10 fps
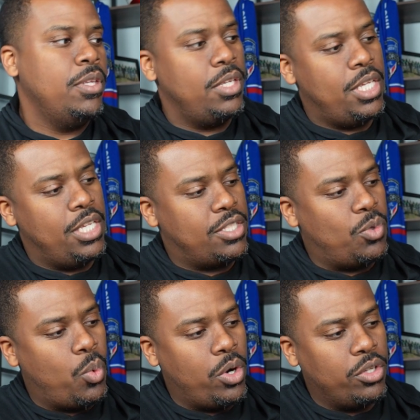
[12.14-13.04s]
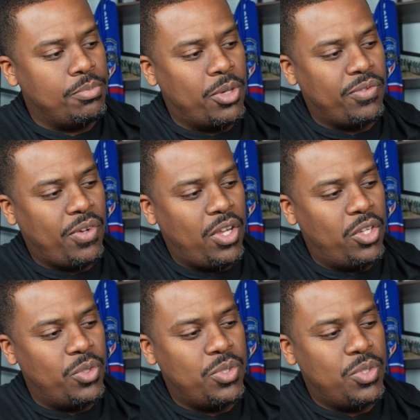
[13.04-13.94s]
He is the world's most
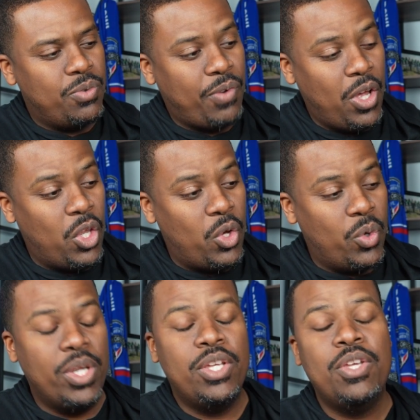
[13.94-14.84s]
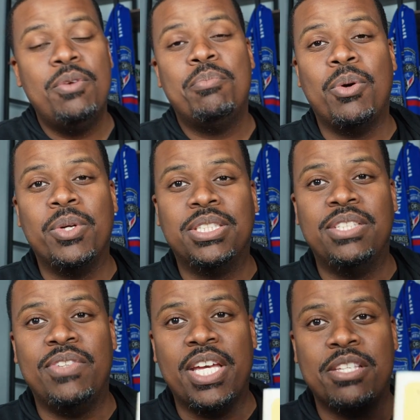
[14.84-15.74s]
followed
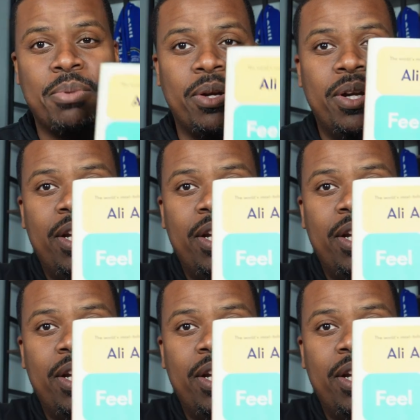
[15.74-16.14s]
productivity expert.